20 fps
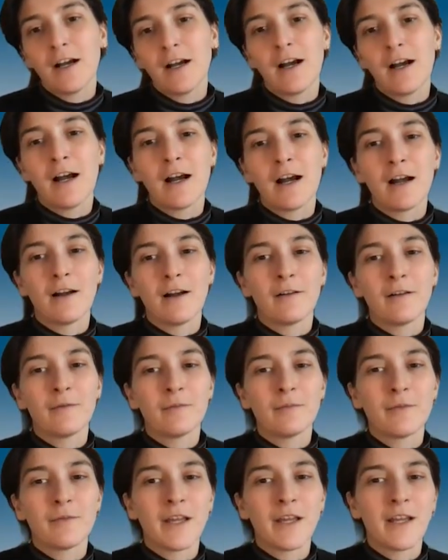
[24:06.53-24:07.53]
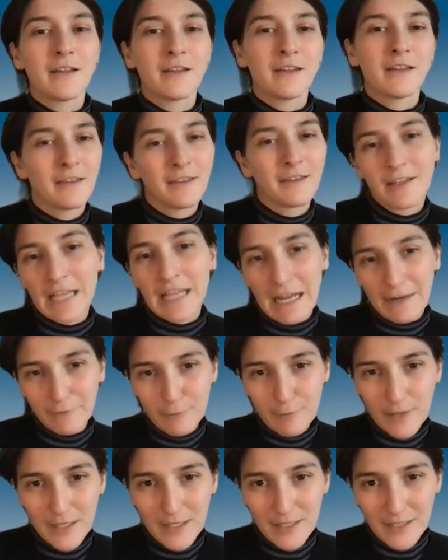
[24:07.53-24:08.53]
that the
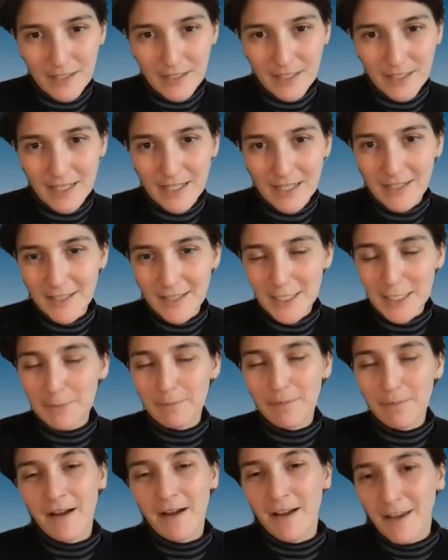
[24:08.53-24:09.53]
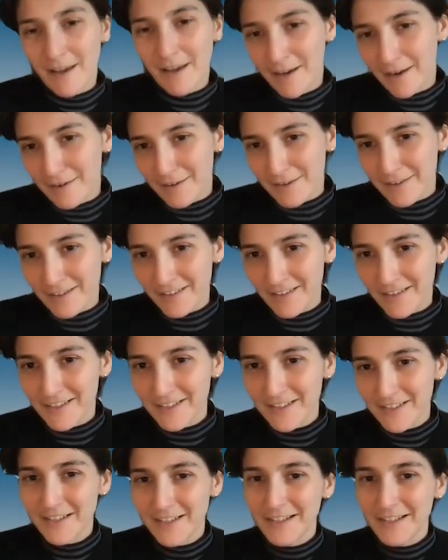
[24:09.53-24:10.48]
government is spying on us,